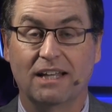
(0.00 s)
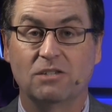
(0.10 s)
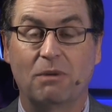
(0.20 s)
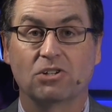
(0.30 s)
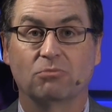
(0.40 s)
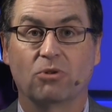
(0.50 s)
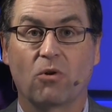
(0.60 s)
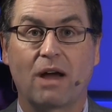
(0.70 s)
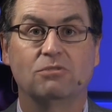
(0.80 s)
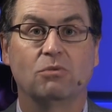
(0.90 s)
and then special
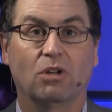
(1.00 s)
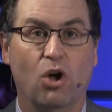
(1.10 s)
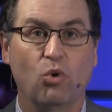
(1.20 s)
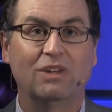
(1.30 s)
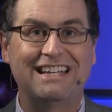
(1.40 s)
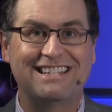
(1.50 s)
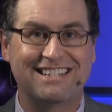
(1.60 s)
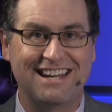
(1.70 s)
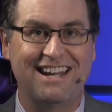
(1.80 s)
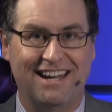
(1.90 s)
programs you will only
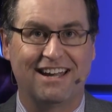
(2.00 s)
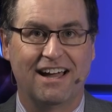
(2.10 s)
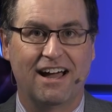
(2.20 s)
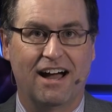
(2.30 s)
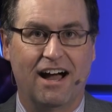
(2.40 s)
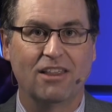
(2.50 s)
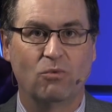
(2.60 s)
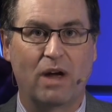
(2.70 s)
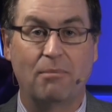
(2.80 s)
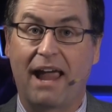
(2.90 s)
see on the
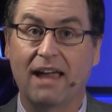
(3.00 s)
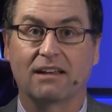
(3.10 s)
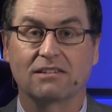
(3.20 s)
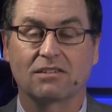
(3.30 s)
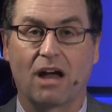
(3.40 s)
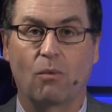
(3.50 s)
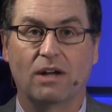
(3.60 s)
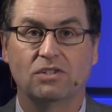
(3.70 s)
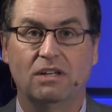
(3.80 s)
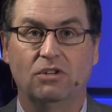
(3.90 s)
web and at the
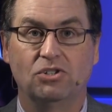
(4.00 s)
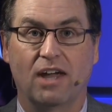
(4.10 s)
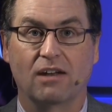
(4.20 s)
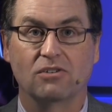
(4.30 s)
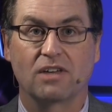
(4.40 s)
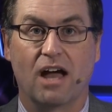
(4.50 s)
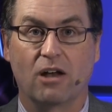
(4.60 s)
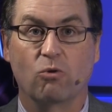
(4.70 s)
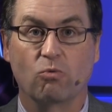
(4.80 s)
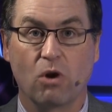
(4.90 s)
SkyWatch TV channels
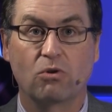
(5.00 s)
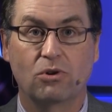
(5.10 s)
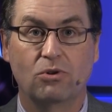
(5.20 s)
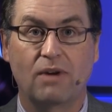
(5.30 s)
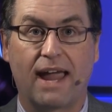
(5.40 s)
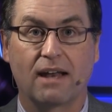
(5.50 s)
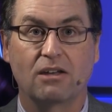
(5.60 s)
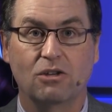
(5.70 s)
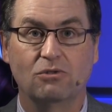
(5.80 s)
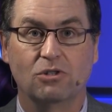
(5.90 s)
on Roku and
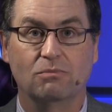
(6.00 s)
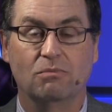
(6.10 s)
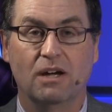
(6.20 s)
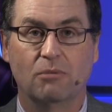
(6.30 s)
YouTube.